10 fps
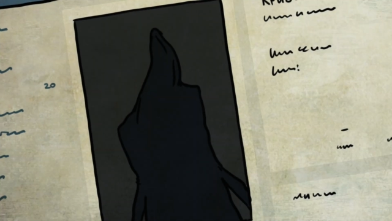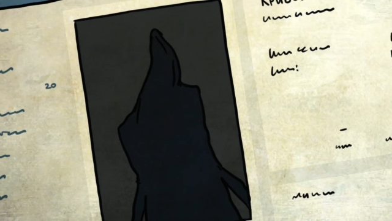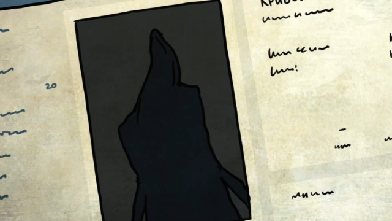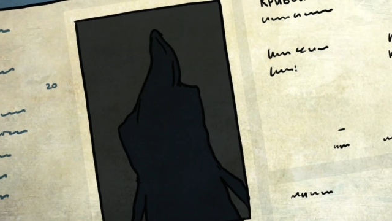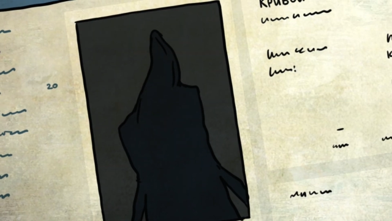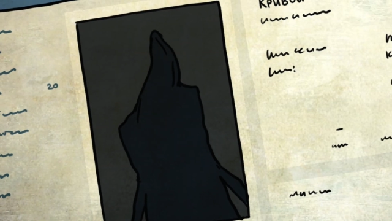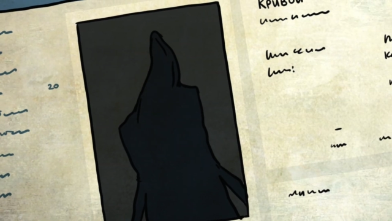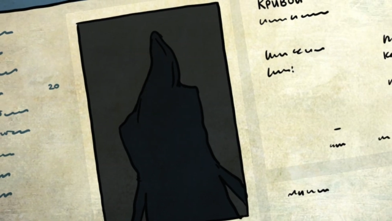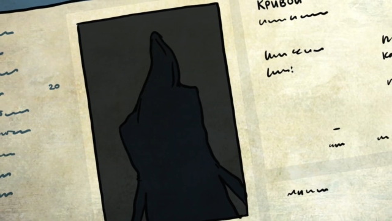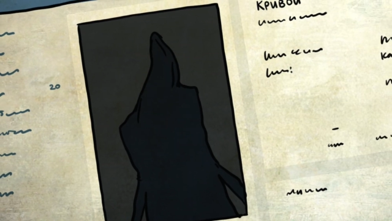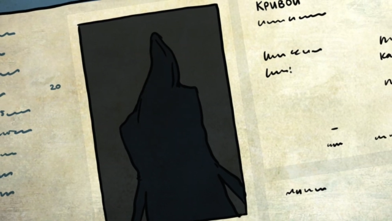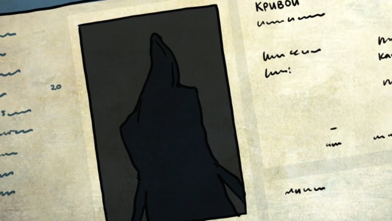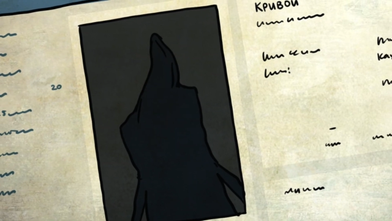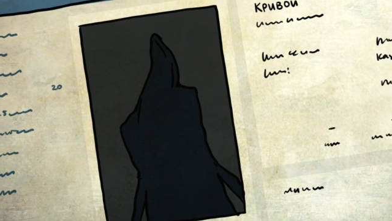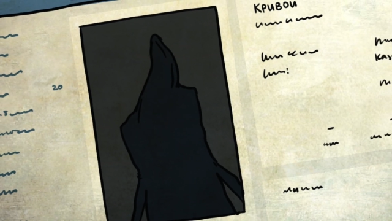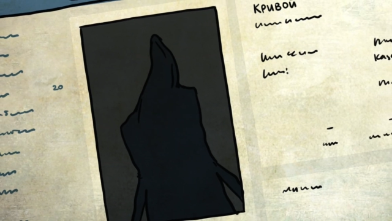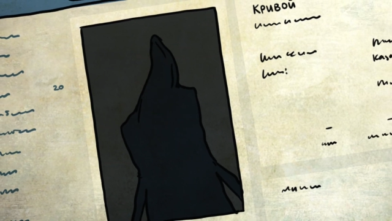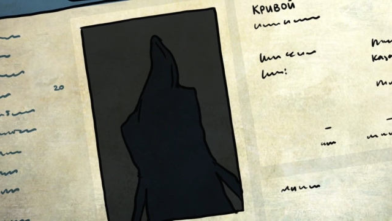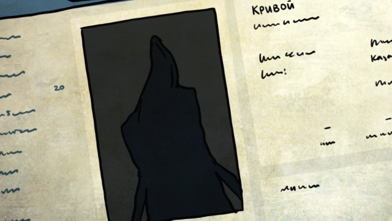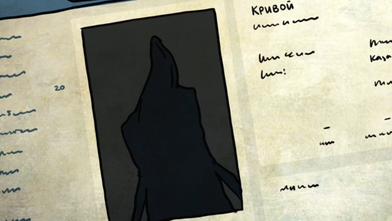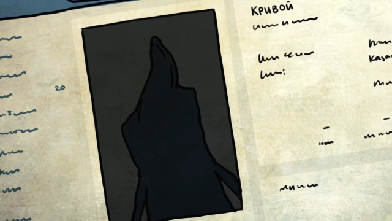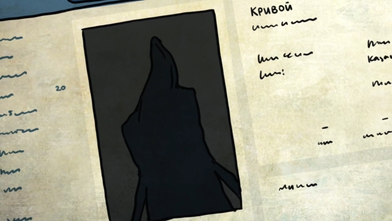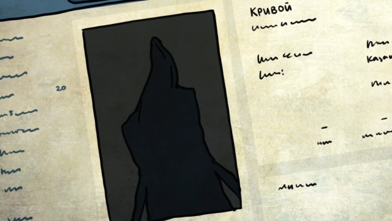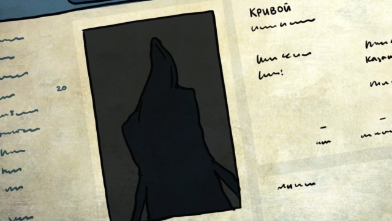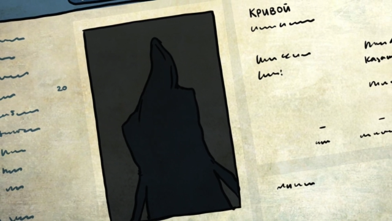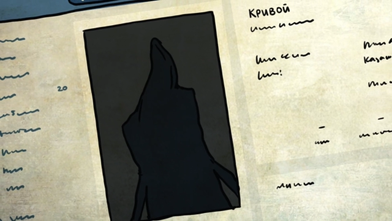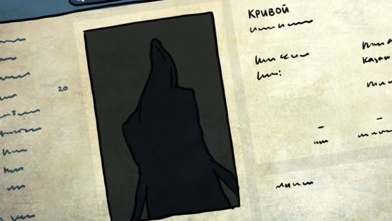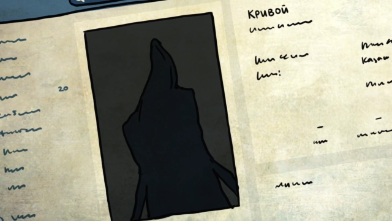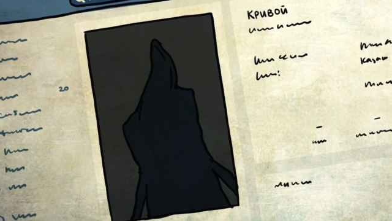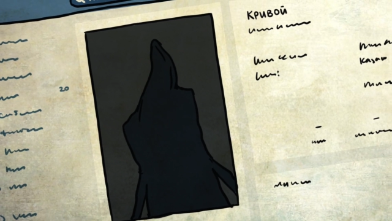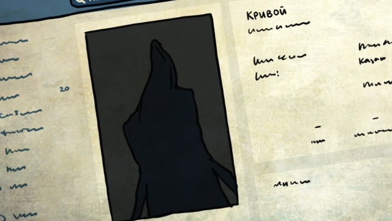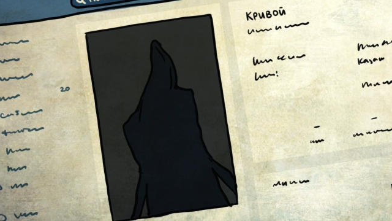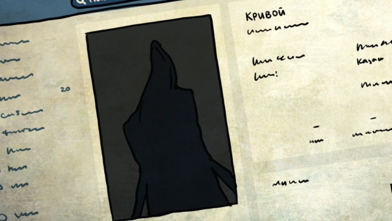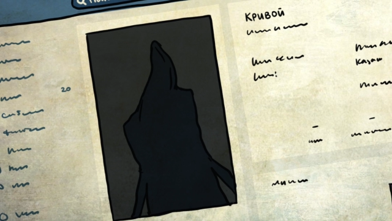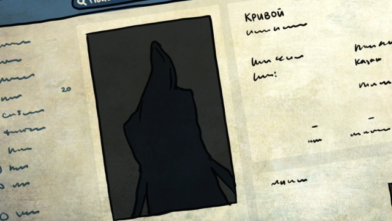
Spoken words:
[unreadable: no face in view]